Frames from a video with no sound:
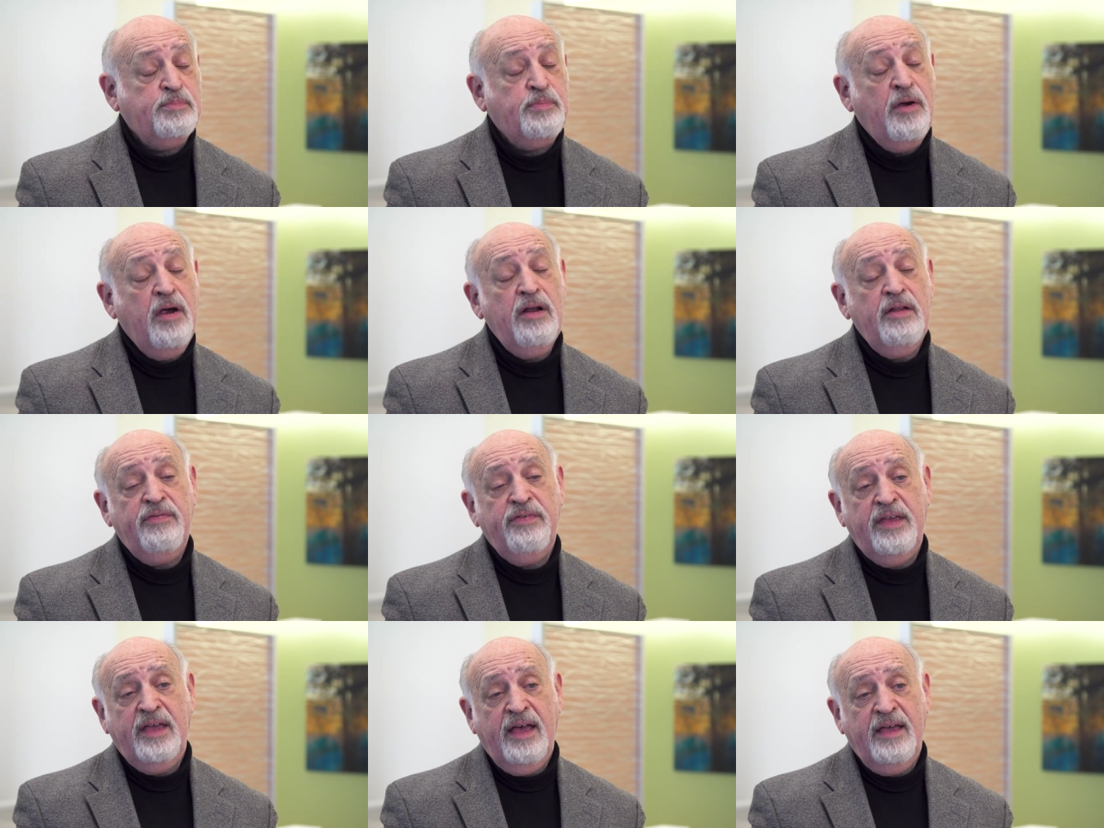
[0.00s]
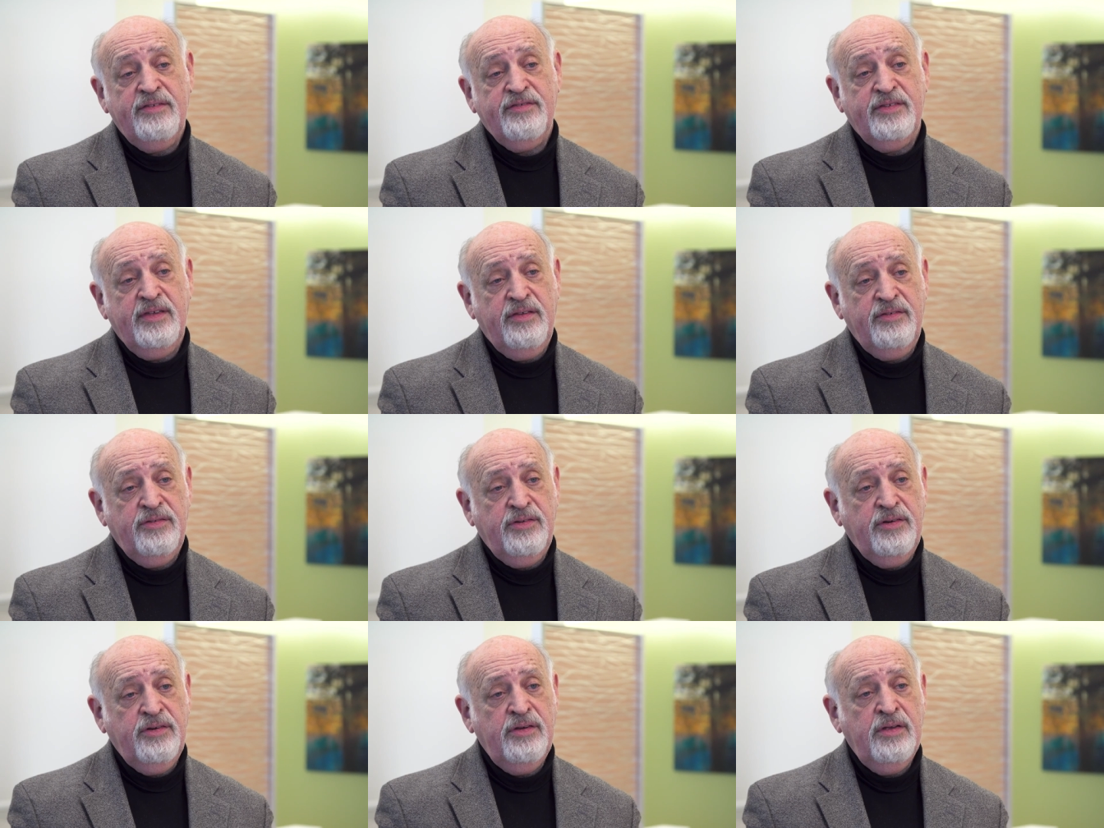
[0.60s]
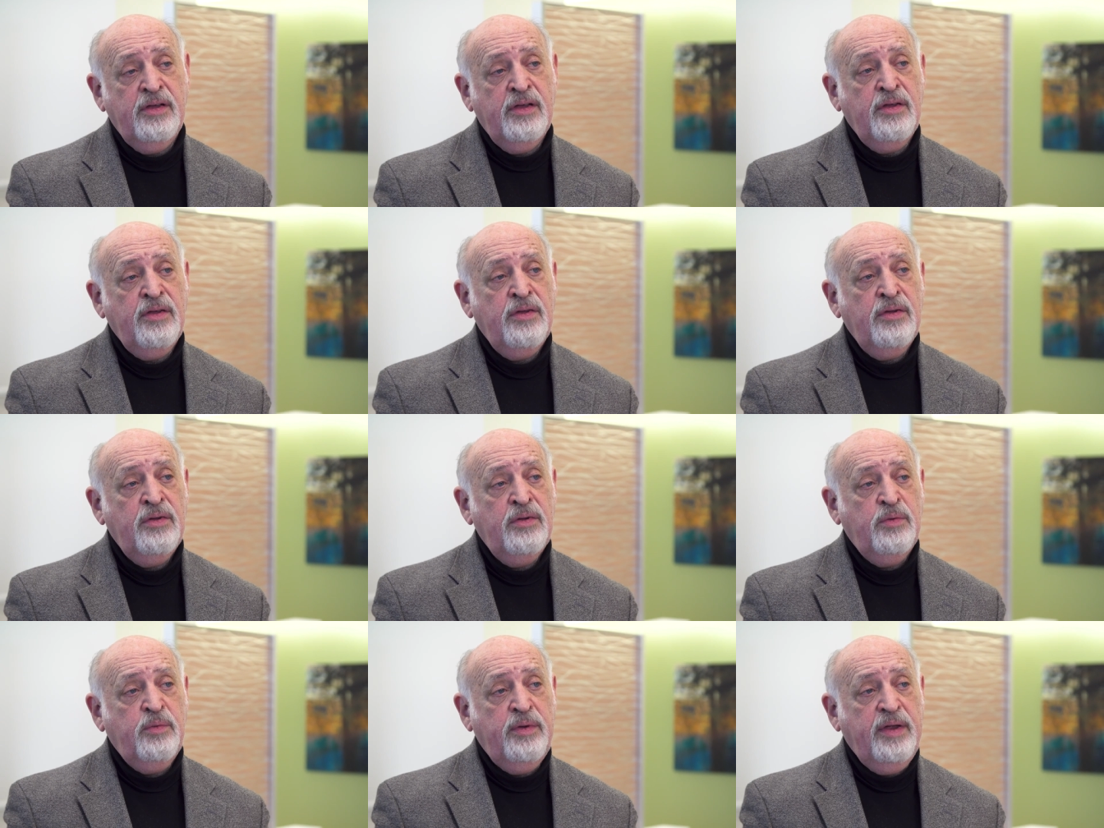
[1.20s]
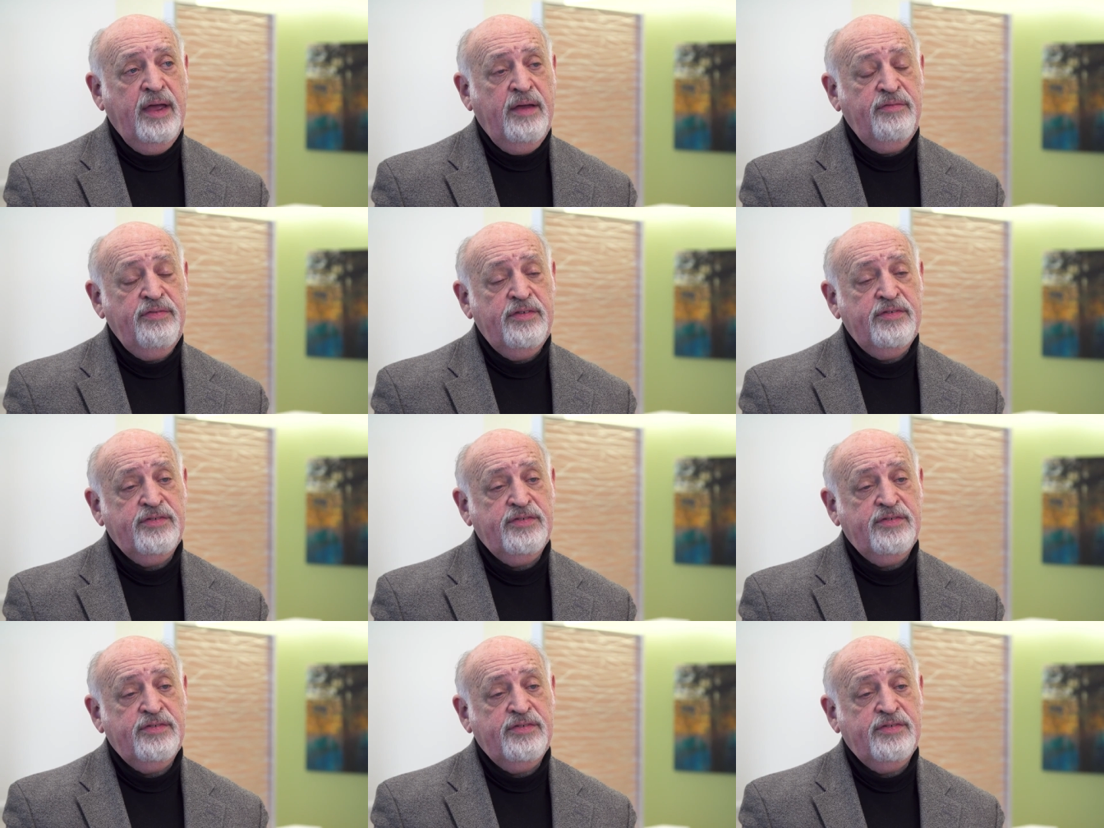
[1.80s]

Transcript: part of the Eye Center, we have